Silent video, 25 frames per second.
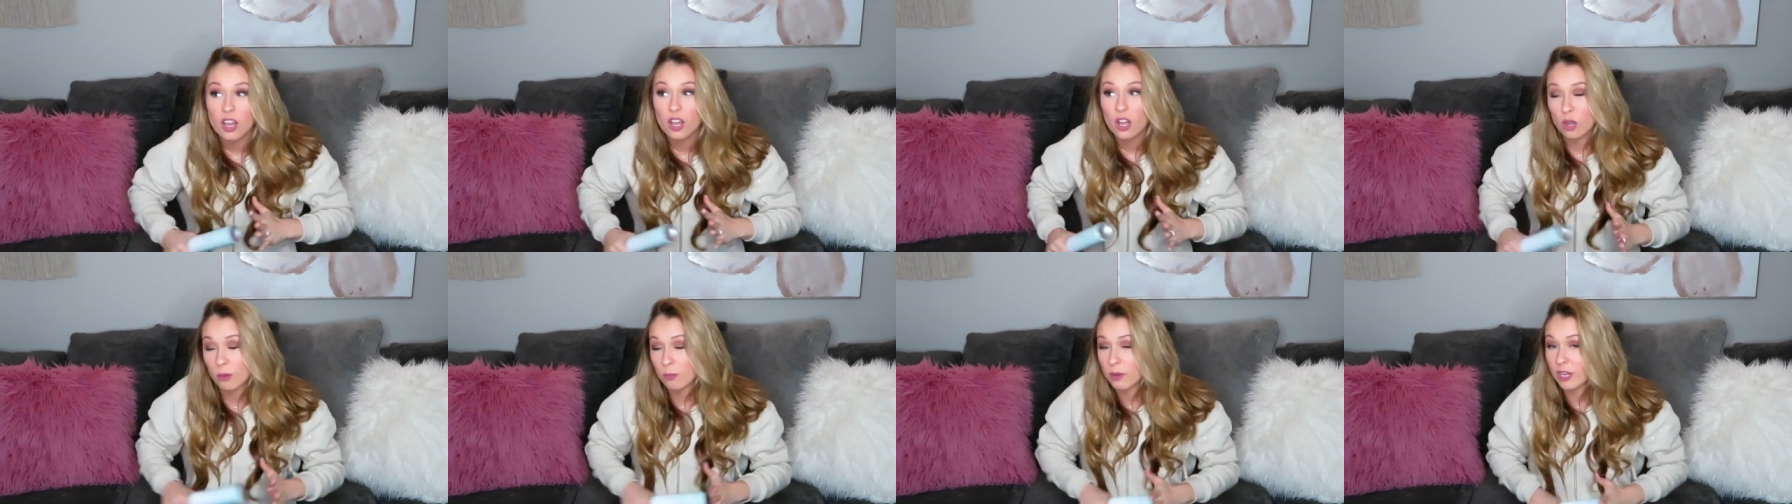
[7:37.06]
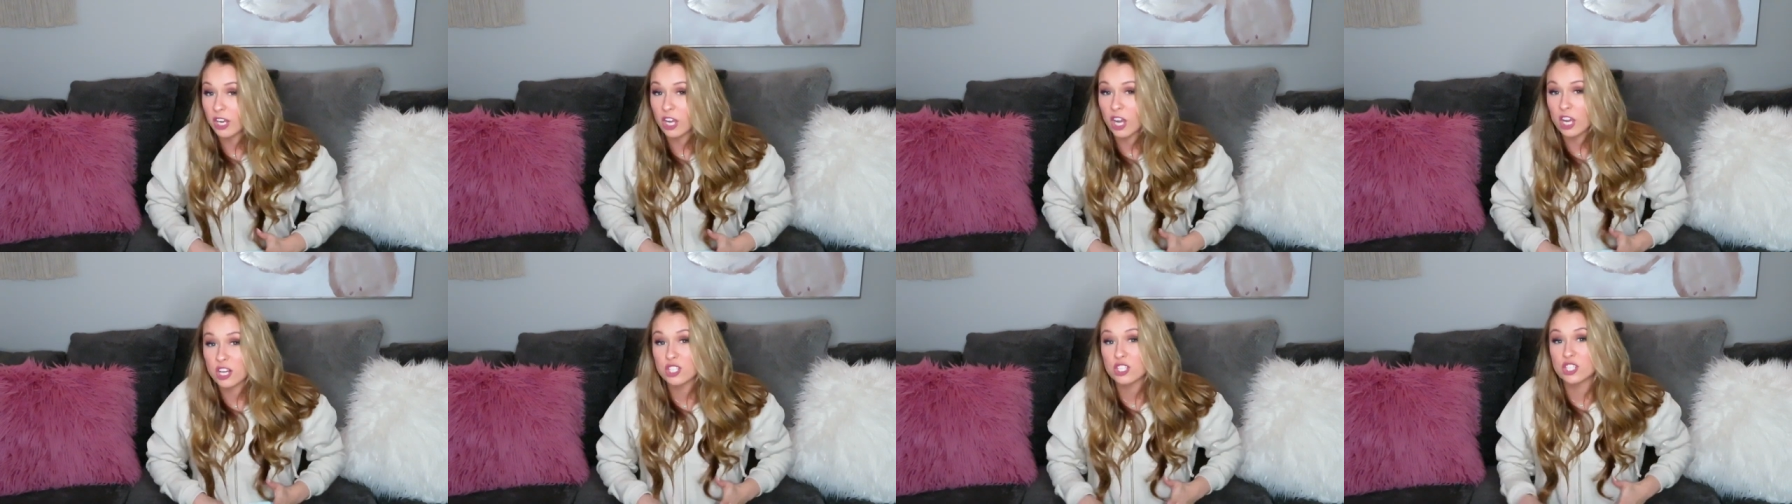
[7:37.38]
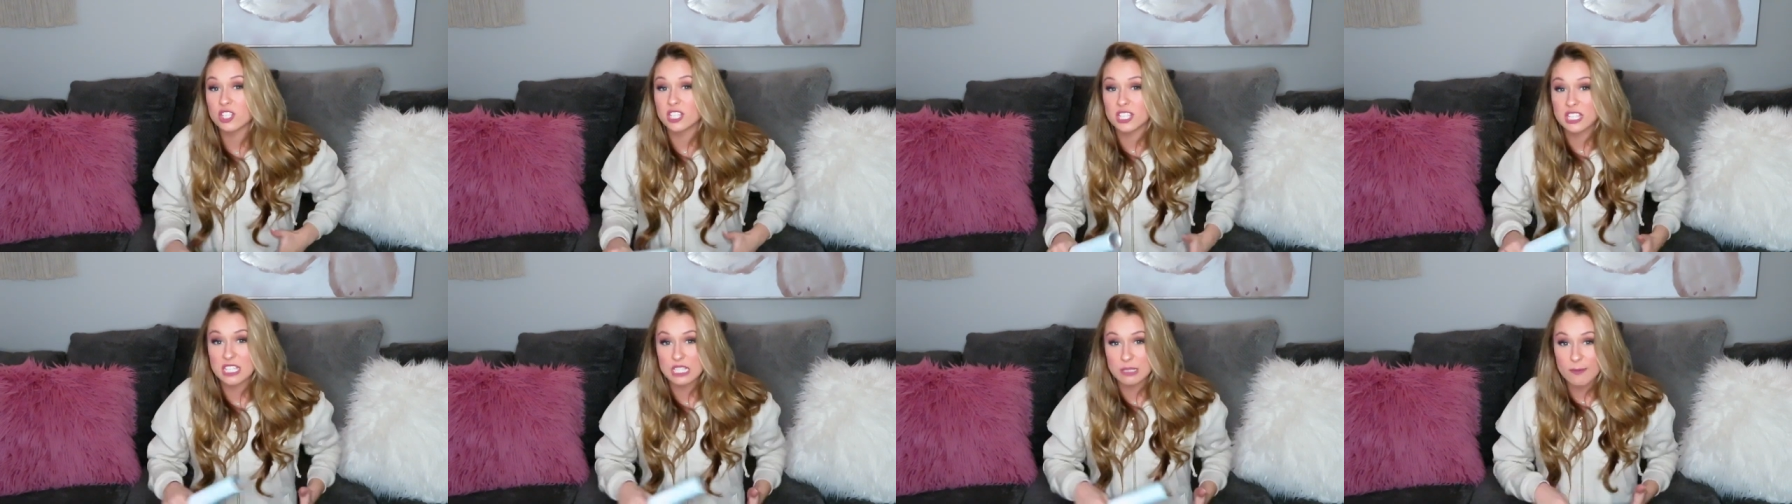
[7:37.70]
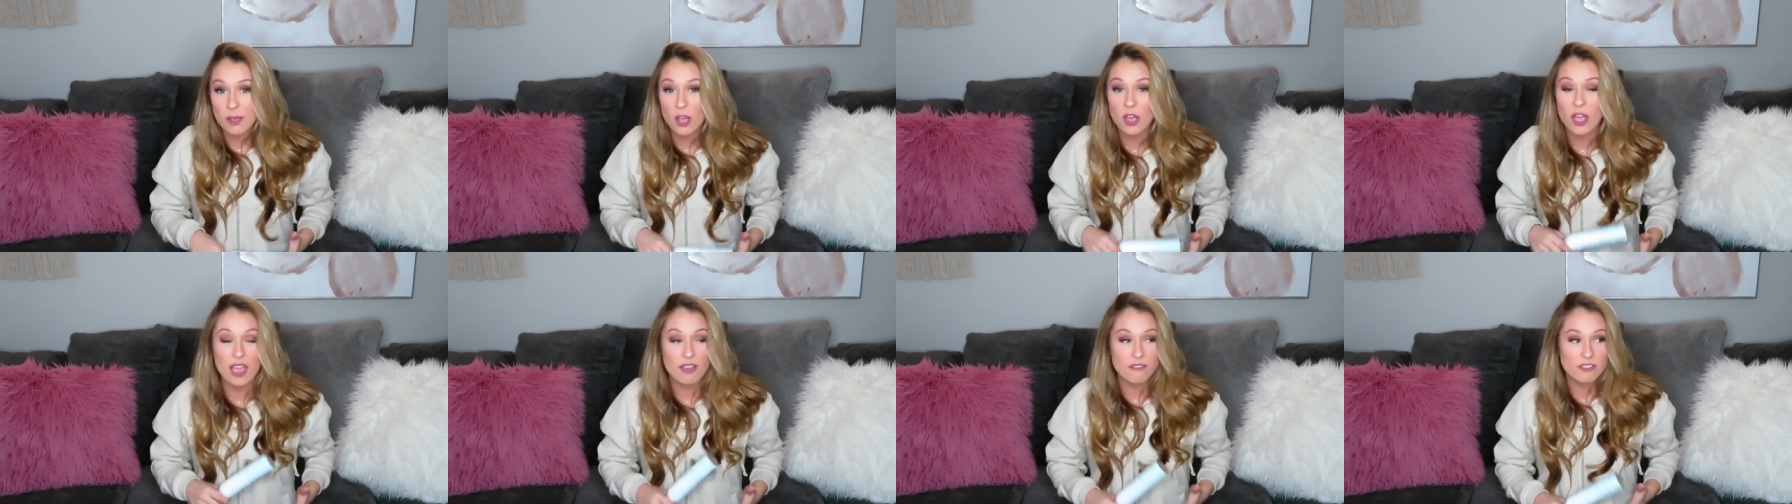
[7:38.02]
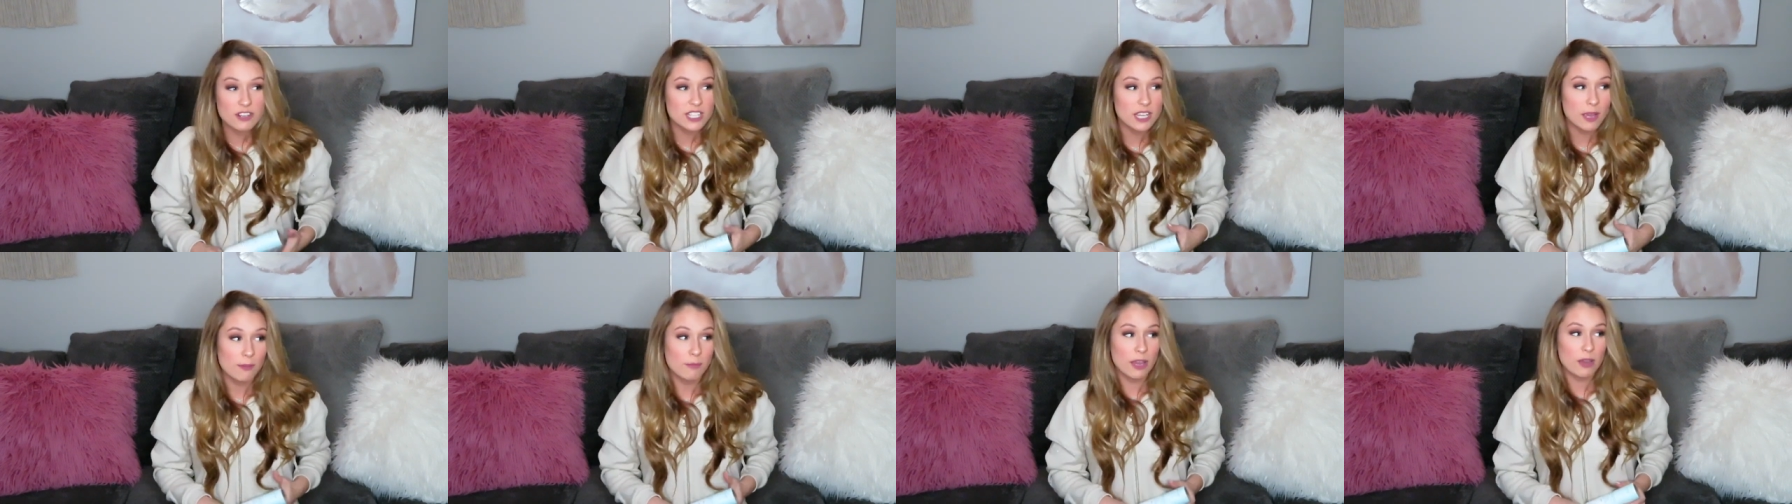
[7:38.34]
oh my gosh, this smell,
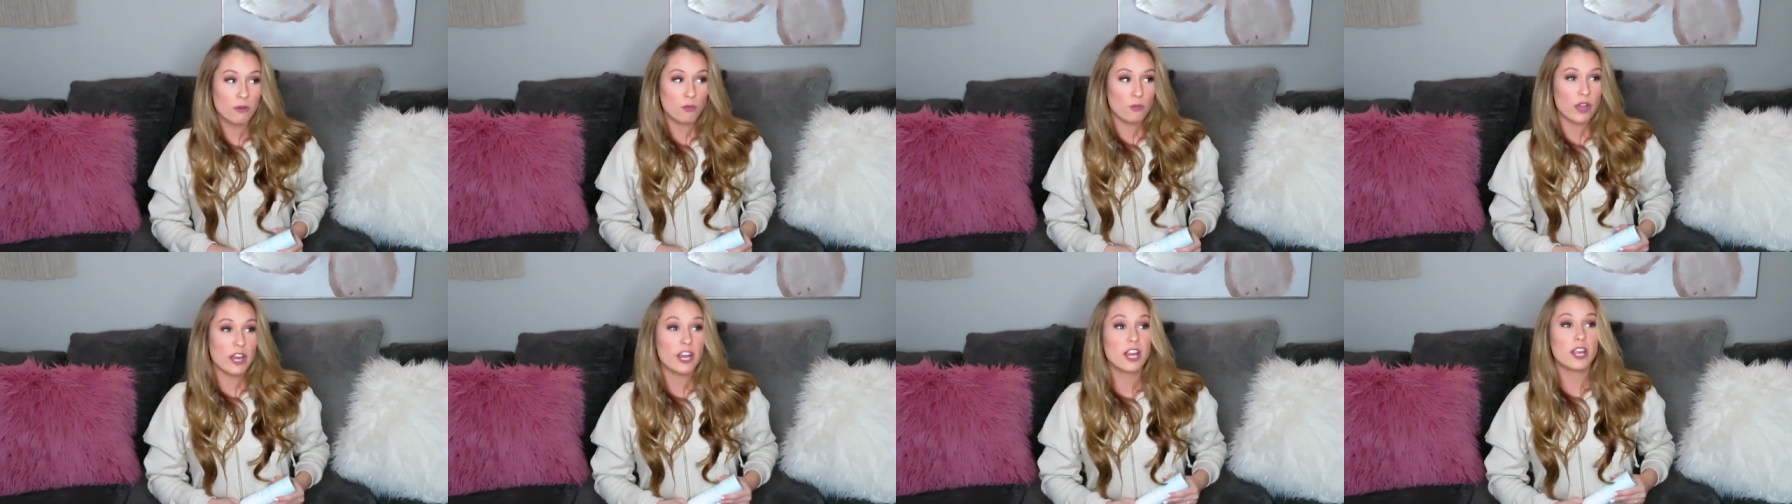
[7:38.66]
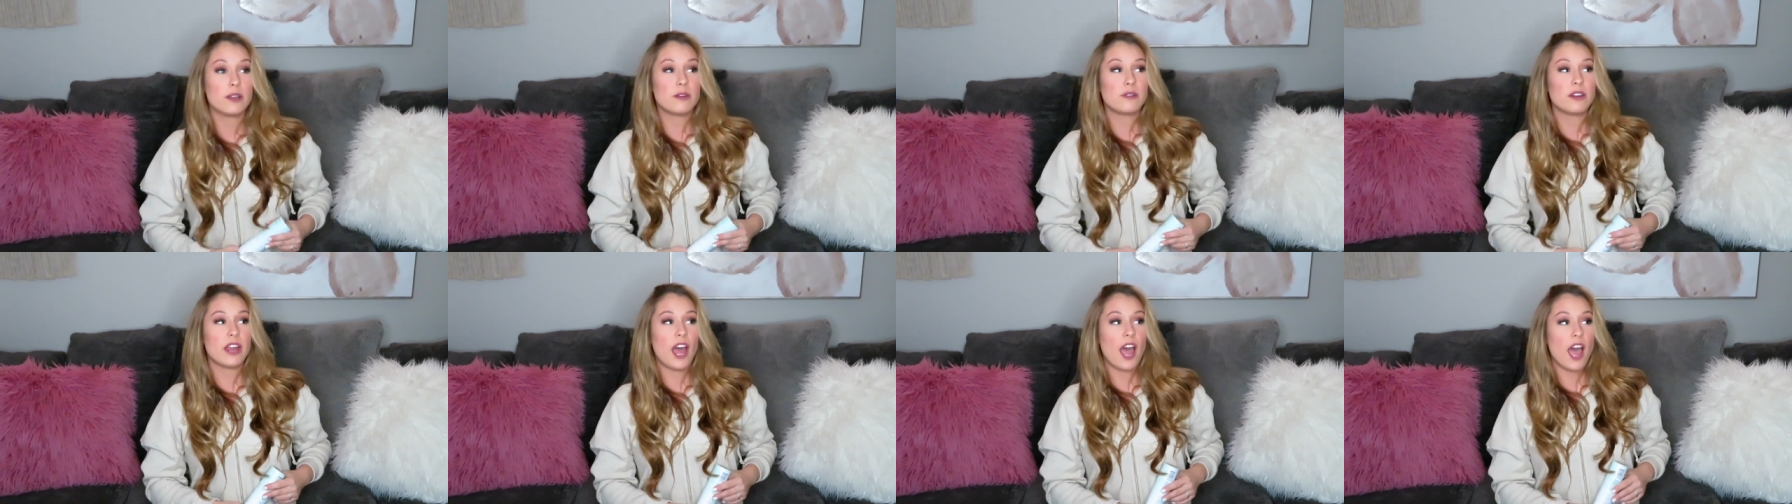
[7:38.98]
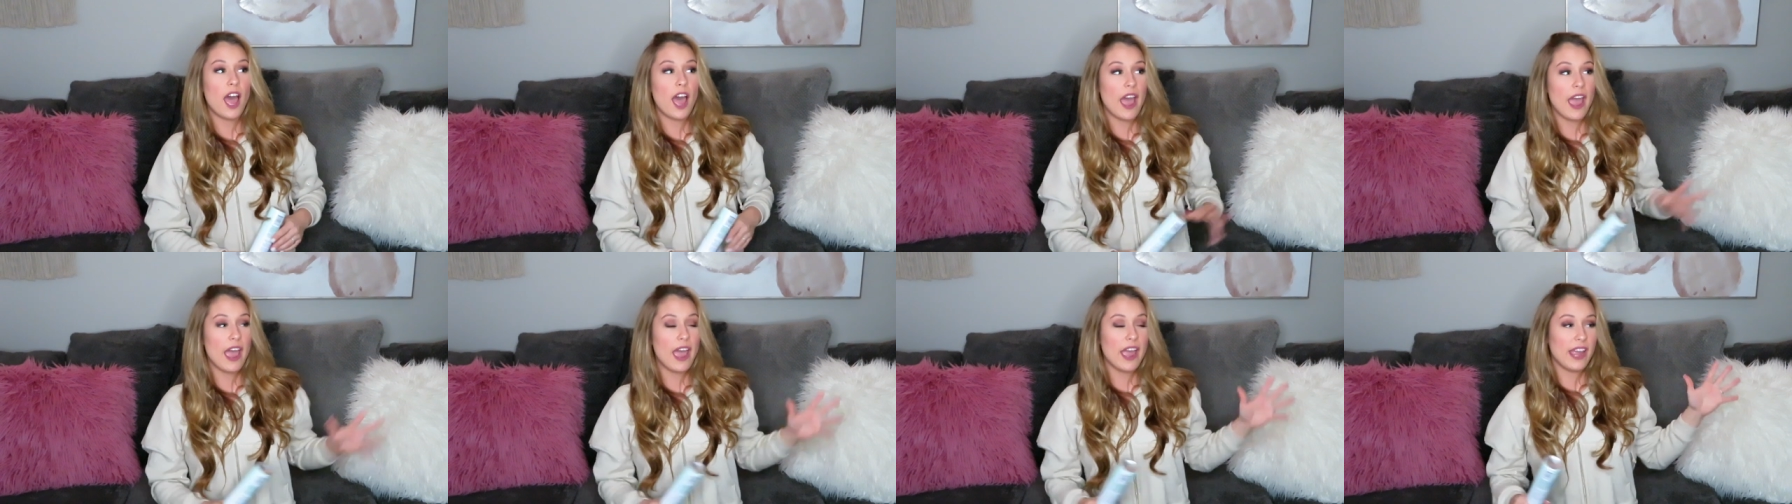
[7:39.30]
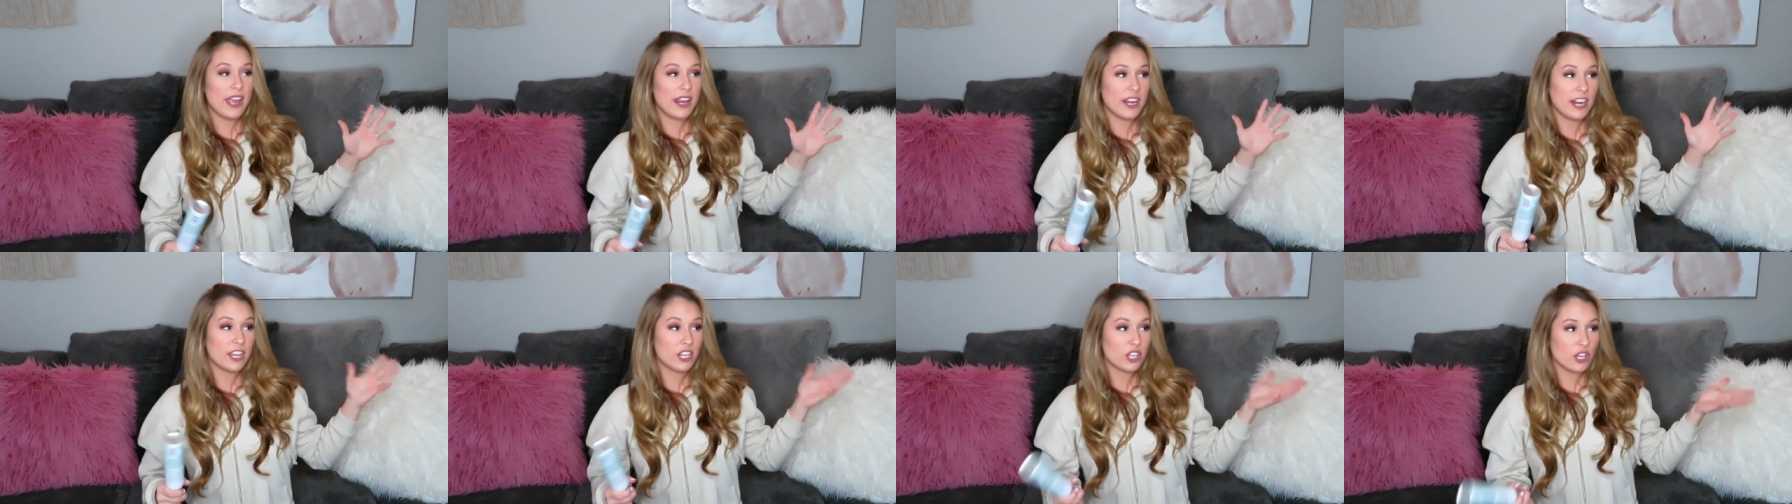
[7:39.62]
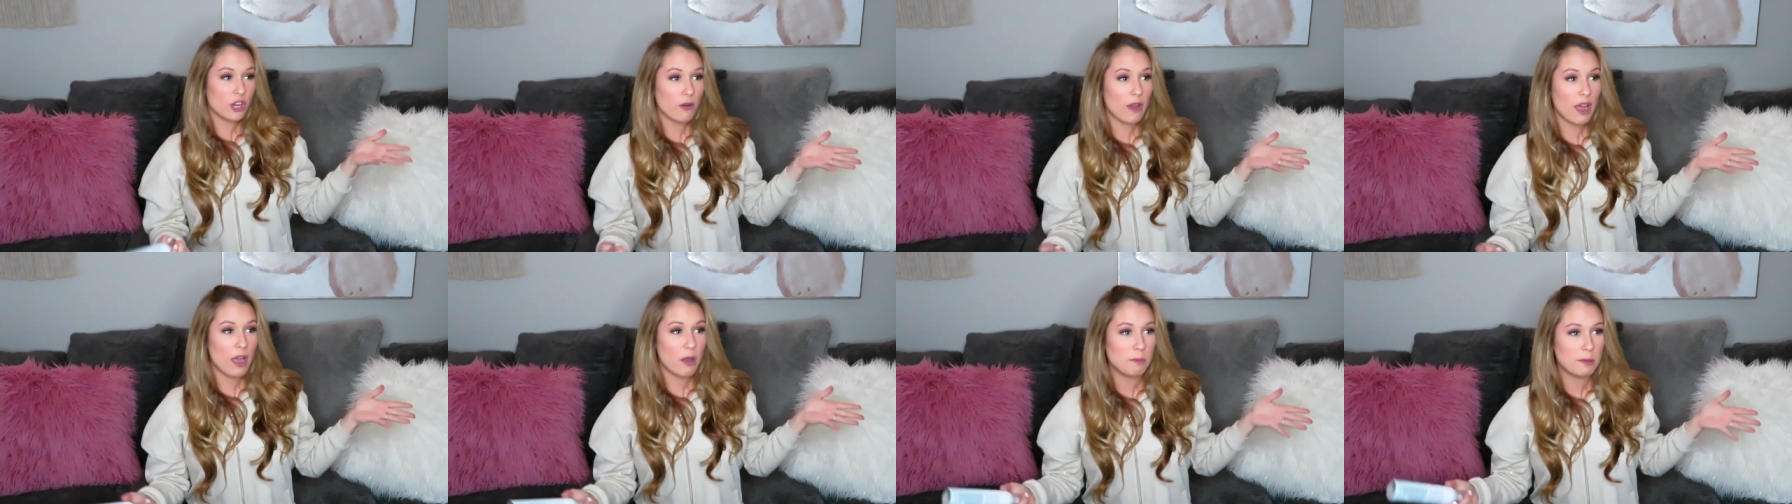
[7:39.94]
every time I wear it and I
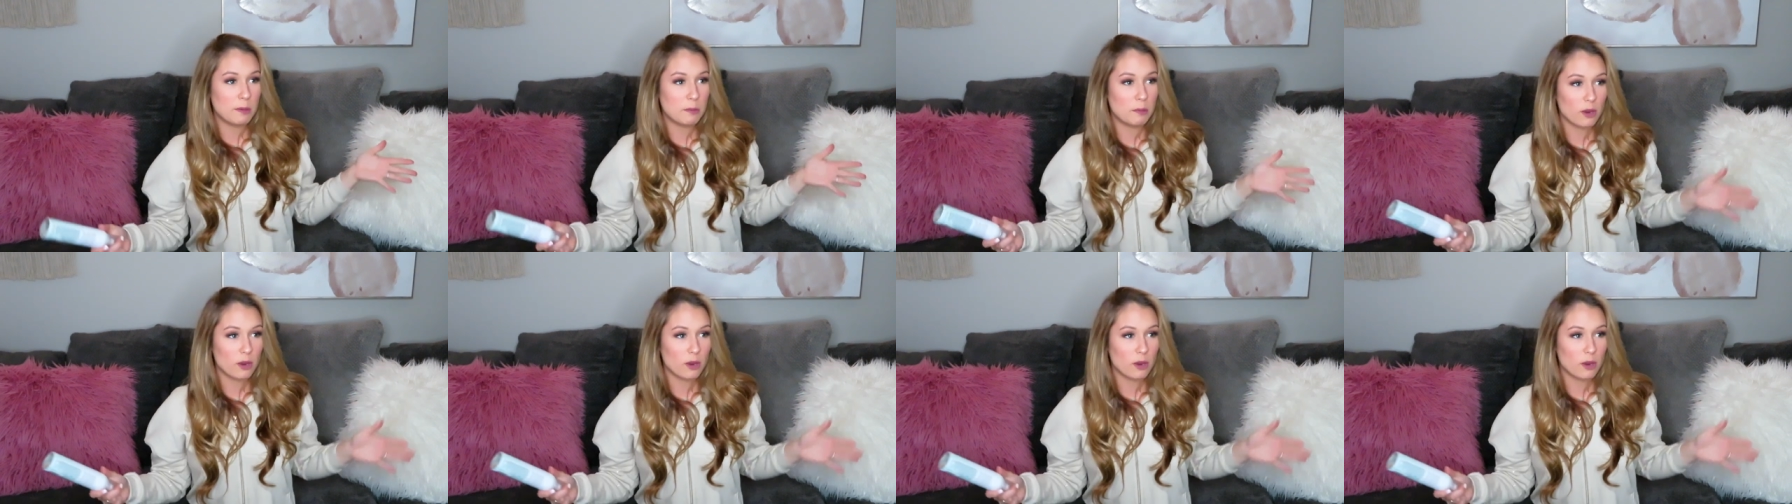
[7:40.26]
go out,